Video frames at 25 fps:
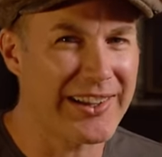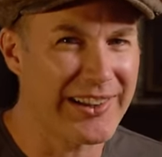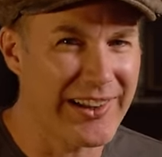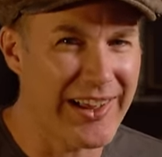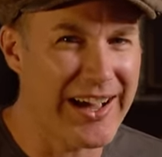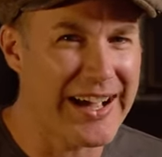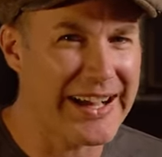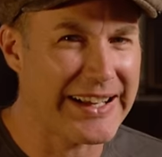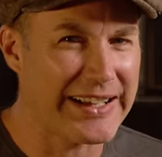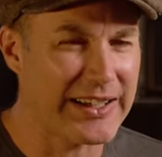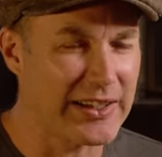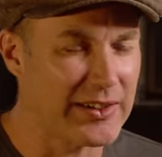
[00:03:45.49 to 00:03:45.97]
of
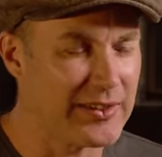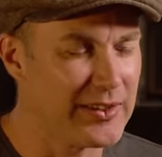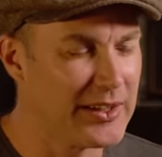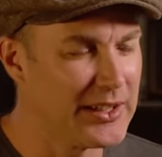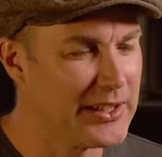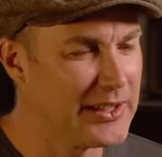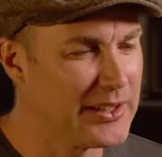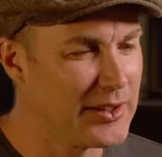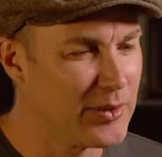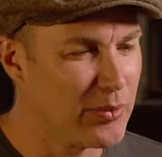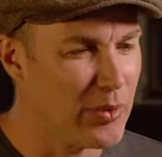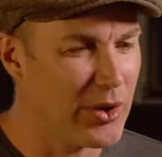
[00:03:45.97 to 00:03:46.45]
like and
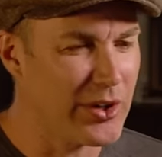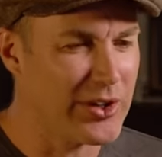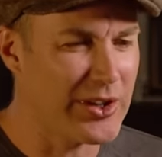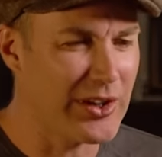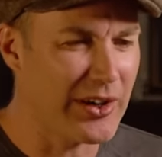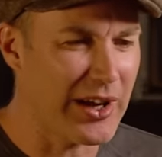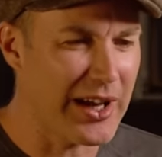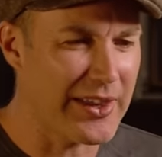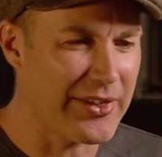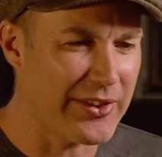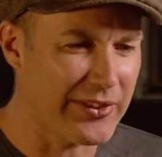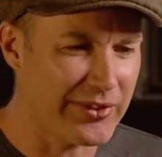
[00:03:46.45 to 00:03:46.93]
what
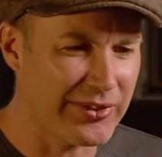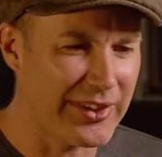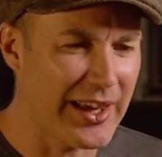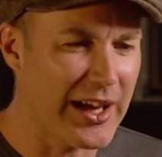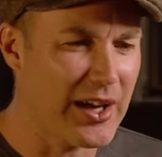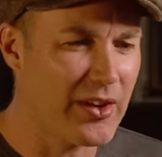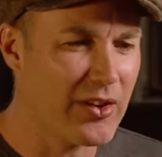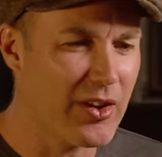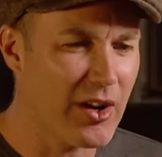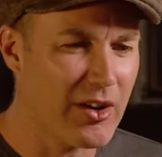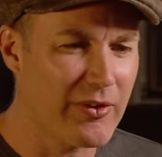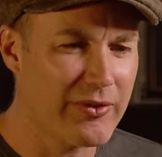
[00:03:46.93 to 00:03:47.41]
you like the
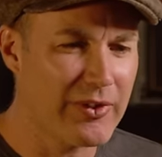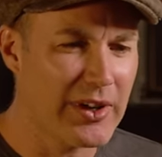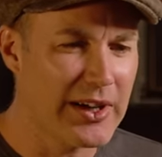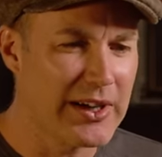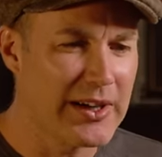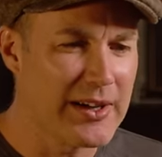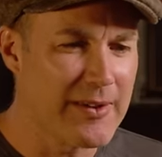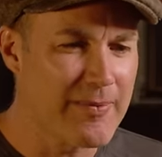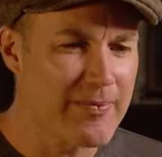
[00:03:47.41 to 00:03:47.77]
sound of.